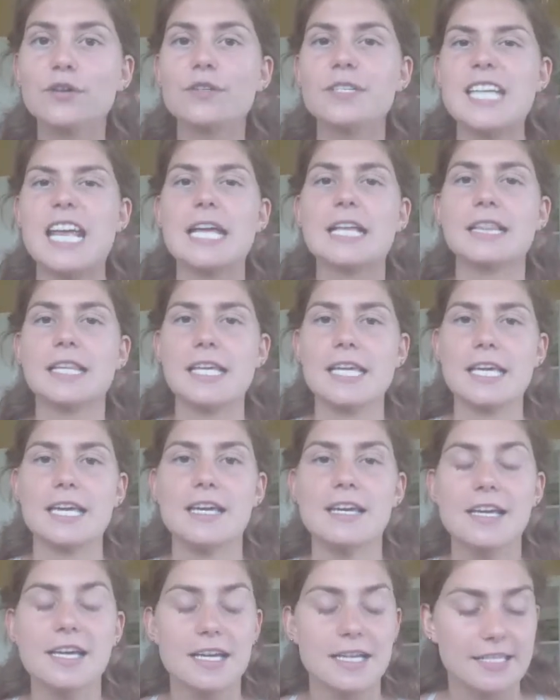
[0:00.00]
your
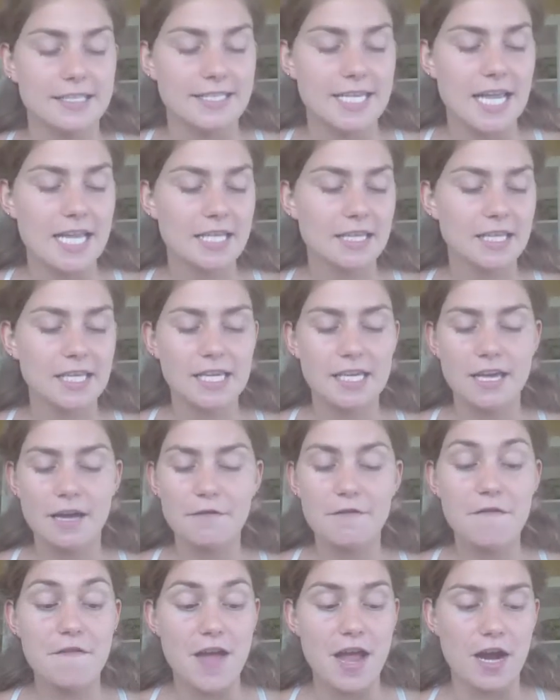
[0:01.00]
daily
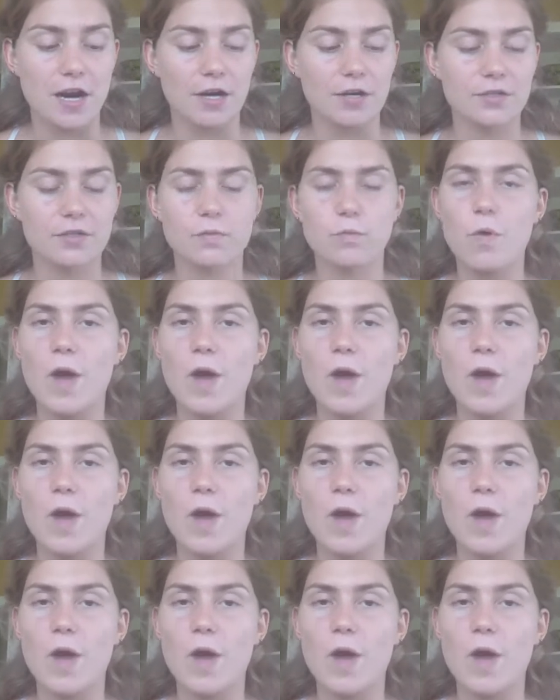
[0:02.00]
affairs,